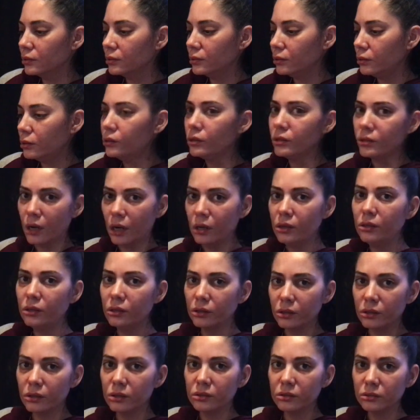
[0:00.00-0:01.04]
Or
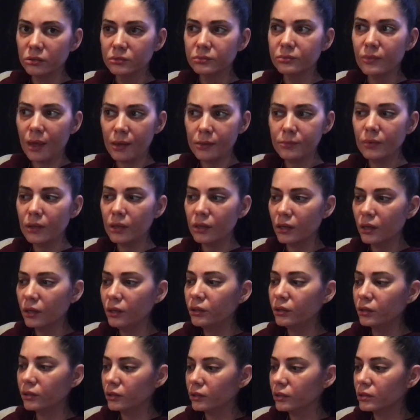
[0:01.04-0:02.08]
younger, maybe
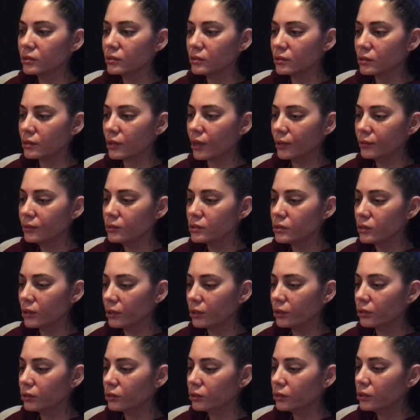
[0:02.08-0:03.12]
younger, because I was
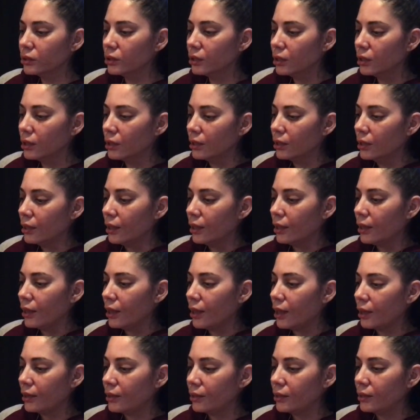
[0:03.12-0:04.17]
younger.
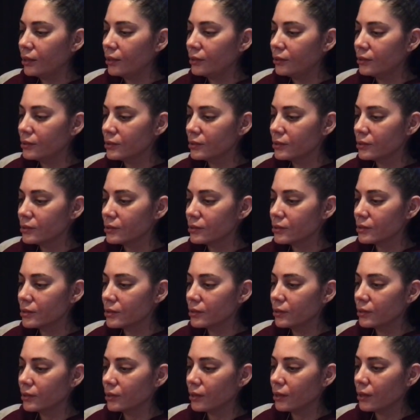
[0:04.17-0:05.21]
And
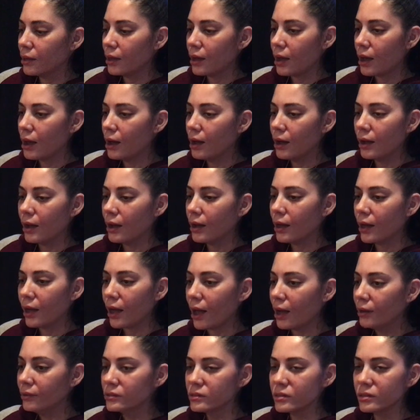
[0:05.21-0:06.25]

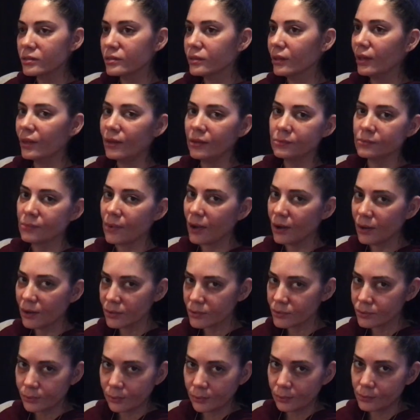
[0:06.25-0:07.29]
I was just laying in my
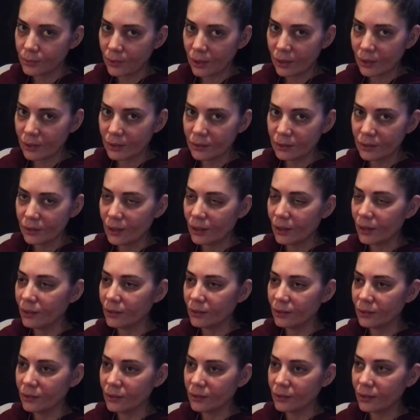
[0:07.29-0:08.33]
hospital bed,
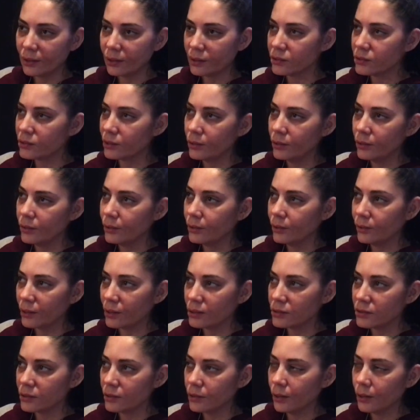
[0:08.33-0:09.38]
and next thing you know, I
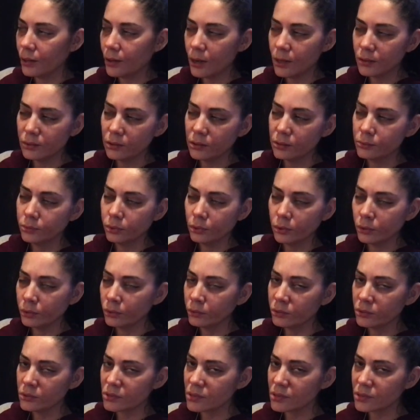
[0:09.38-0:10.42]
see all these
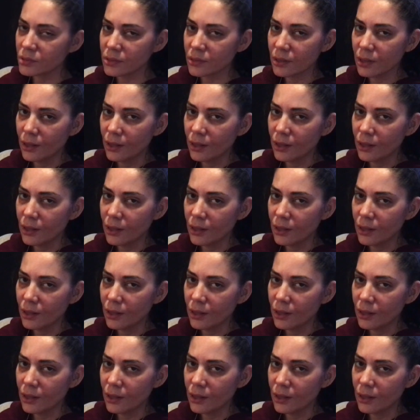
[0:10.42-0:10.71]
balloons